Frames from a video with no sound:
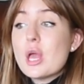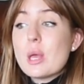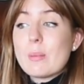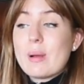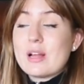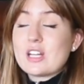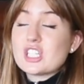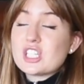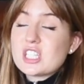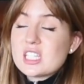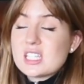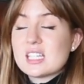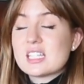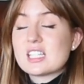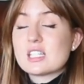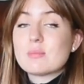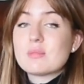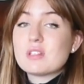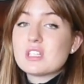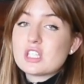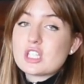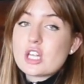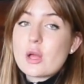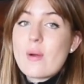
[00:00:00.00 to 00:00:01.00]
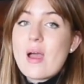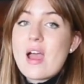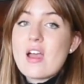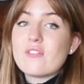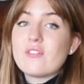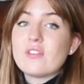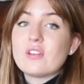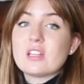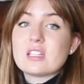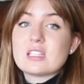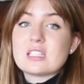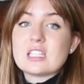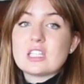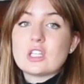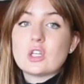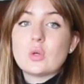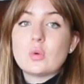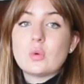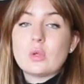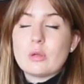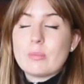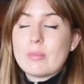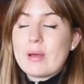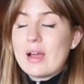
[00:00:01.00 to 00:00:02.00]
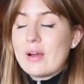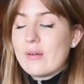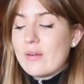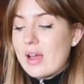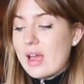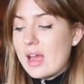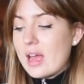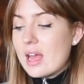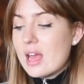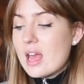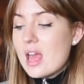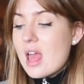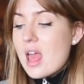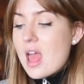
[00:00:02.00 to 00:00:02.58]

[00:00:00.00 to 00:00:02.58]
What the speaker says: I just think there's something so effortlessly cool about it.